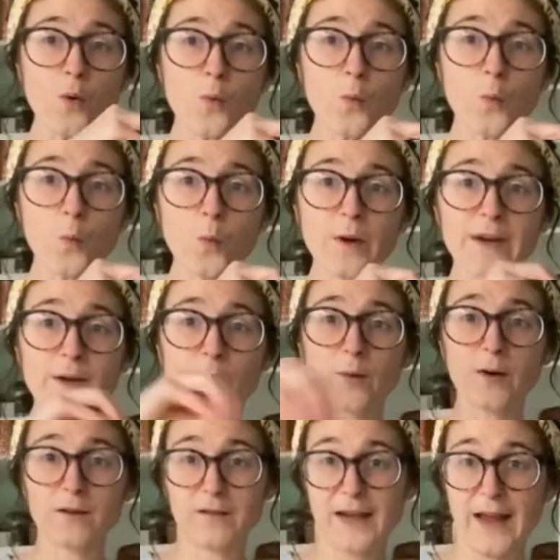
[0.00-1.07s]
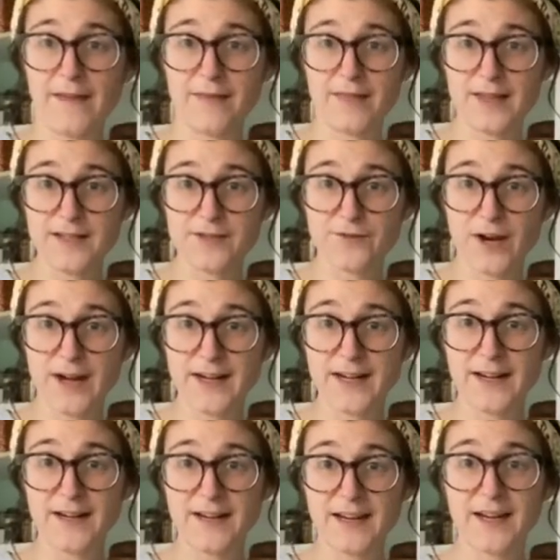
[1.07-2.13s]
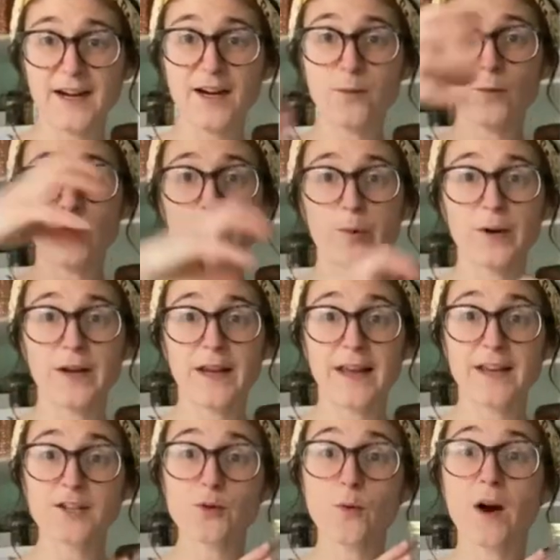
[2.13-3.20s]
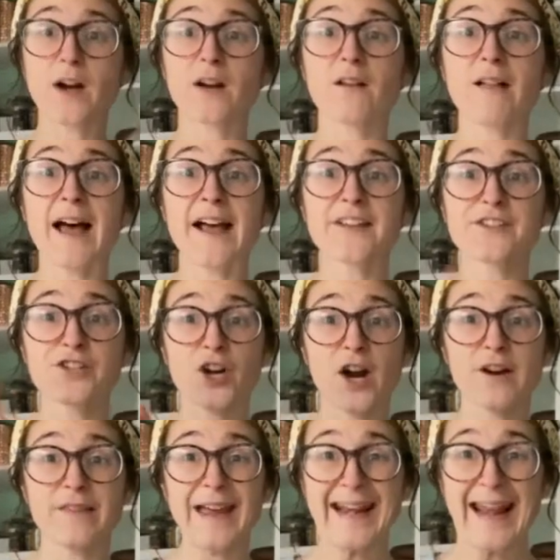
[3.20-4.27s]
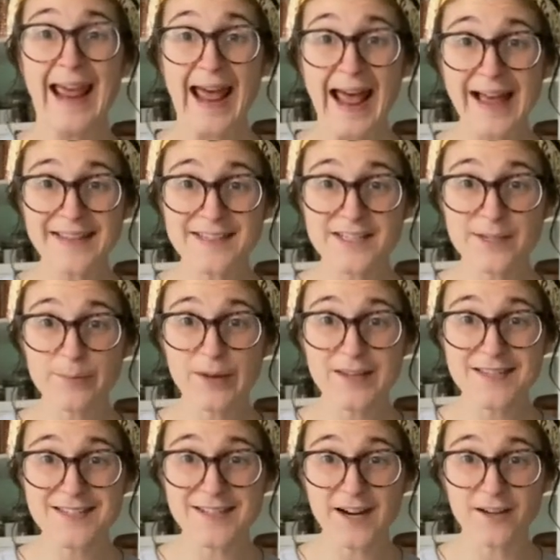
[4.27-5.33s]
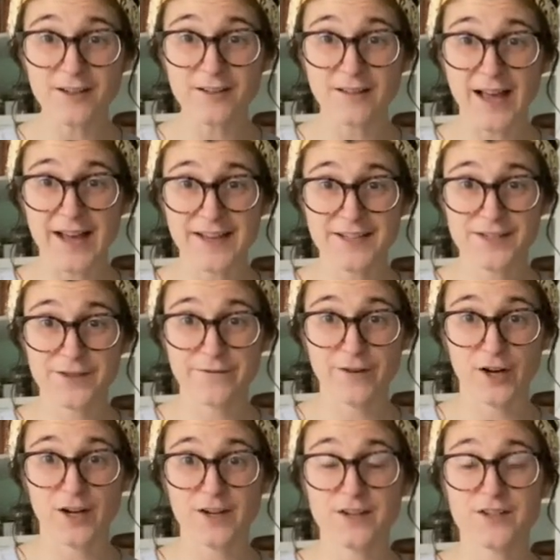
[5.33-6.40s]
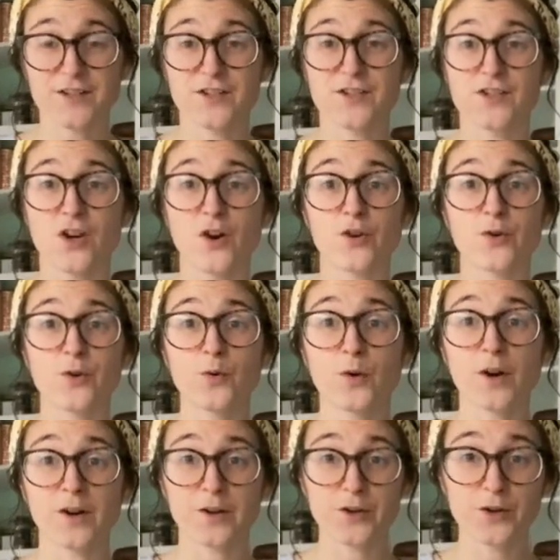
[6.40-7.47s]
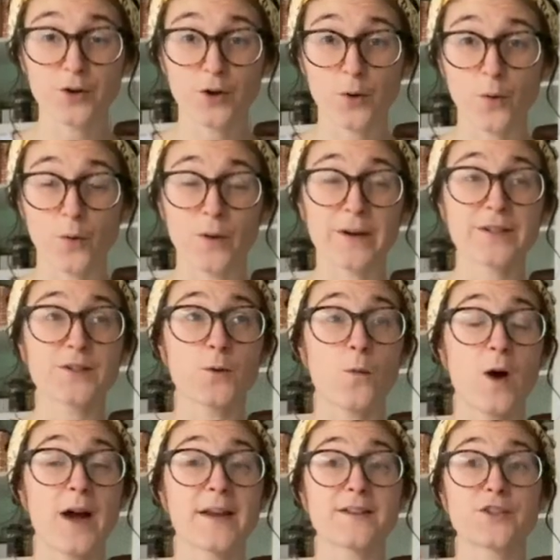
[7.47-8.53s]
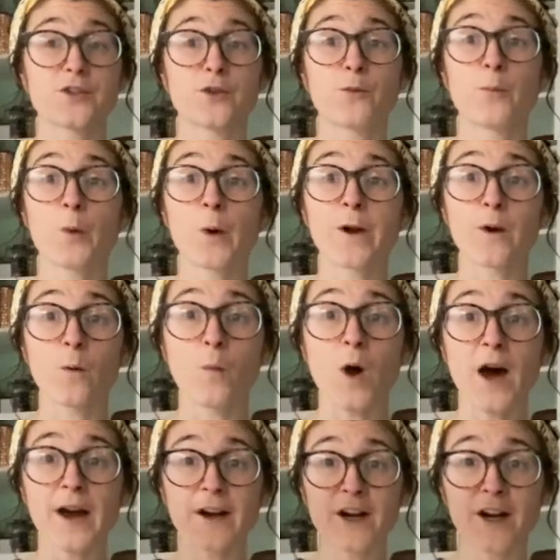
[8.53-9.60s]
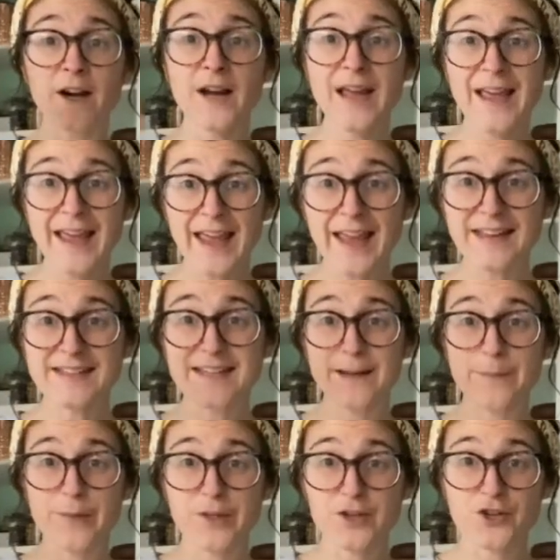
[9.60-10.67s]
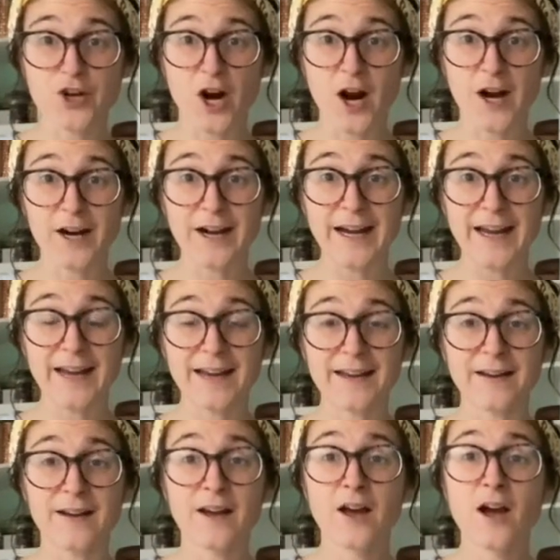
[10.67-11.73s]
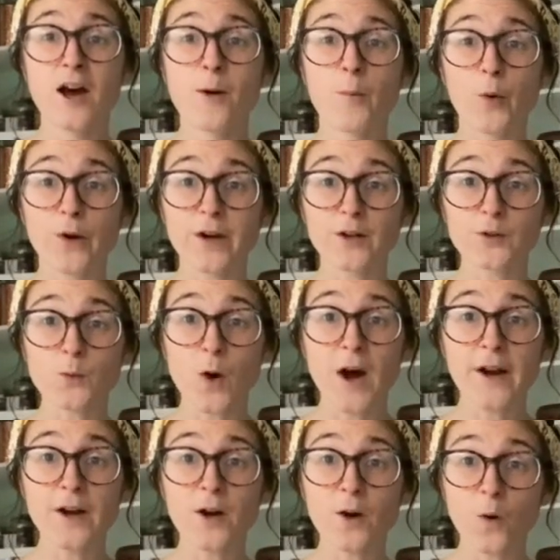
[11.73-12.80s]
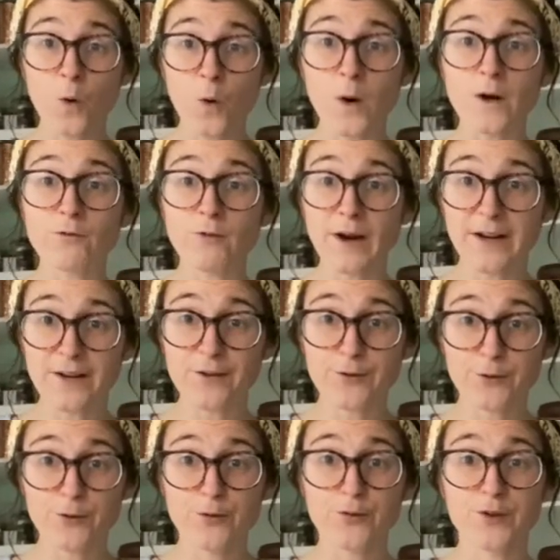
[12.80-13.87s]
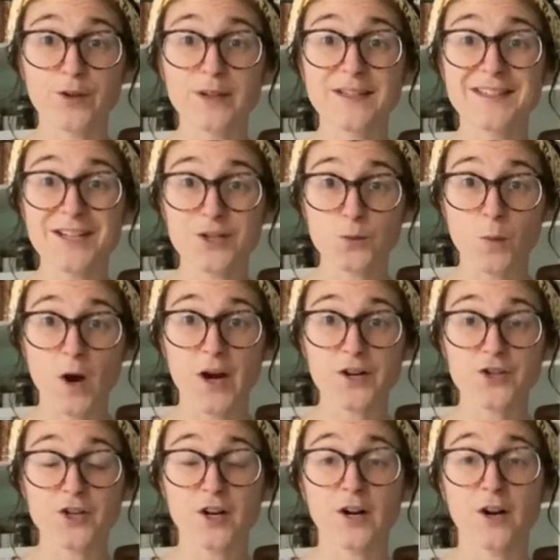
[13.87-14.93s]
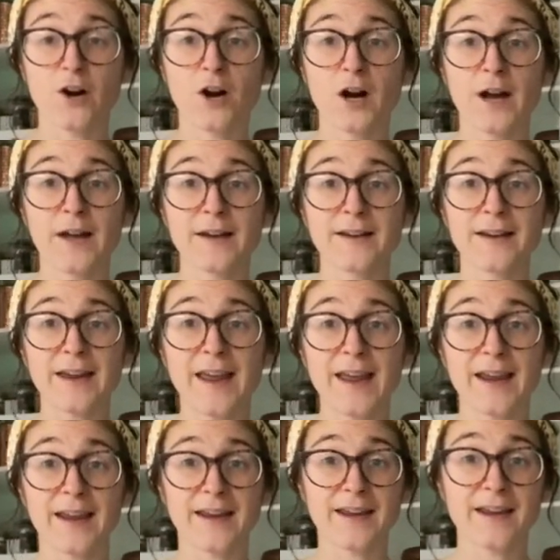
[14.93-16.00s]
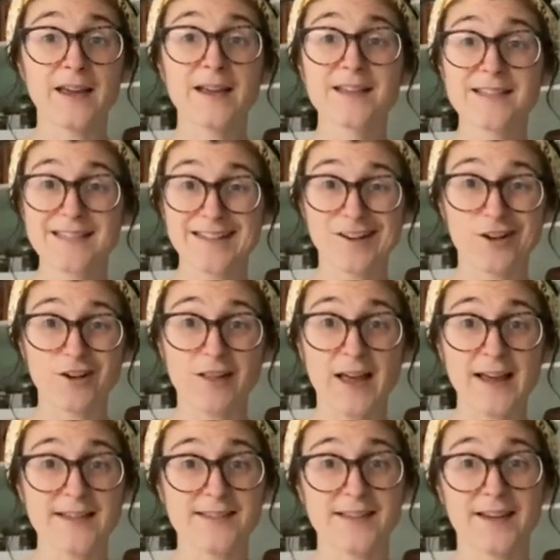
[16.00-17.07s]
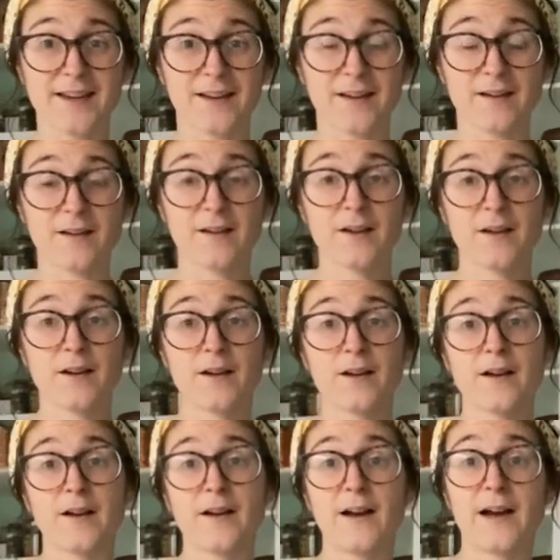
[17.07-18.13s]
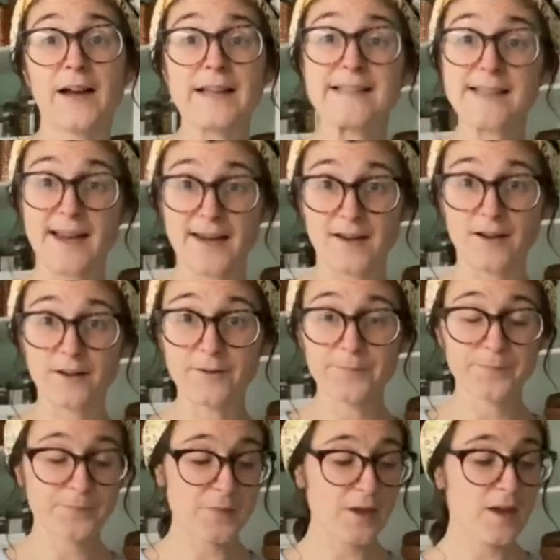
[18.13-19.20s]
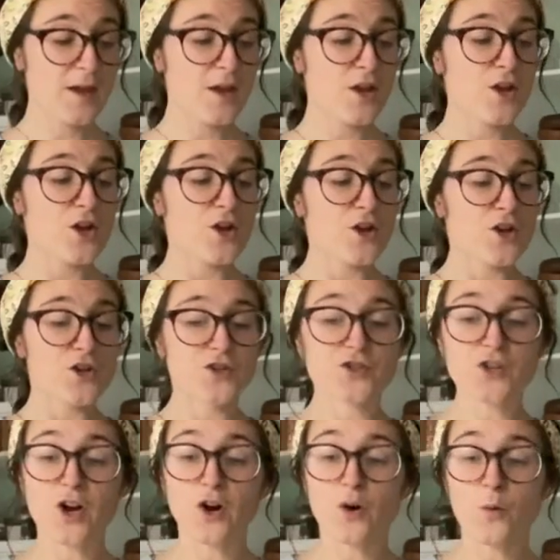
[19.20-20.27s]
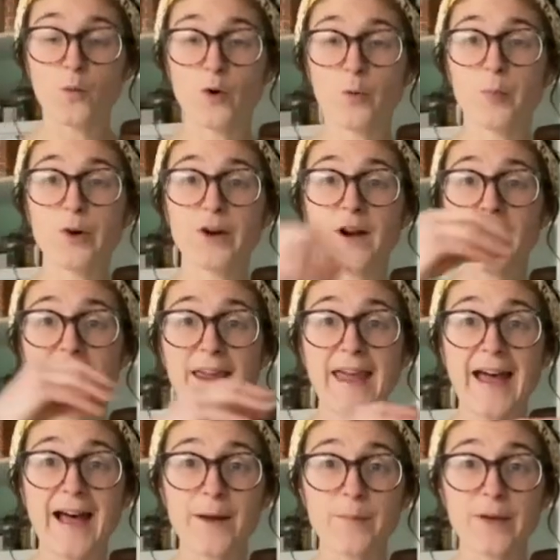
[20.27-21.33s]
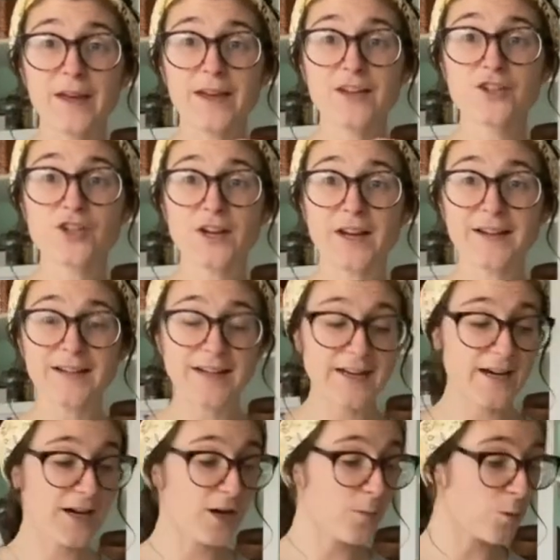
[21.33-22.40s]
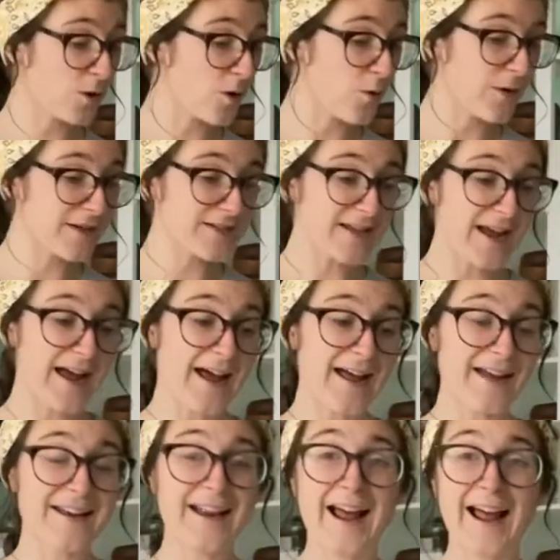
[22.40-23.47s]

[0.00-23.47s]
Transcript: we will get this ready in here. We'll put it into our glass jar that has to be sterilized first. So you're going to want to boil water and dip the jar in boiled water or run it through the dishwasher on a sterilizing cycle. So we'll put our cabbage in here. I'm going to add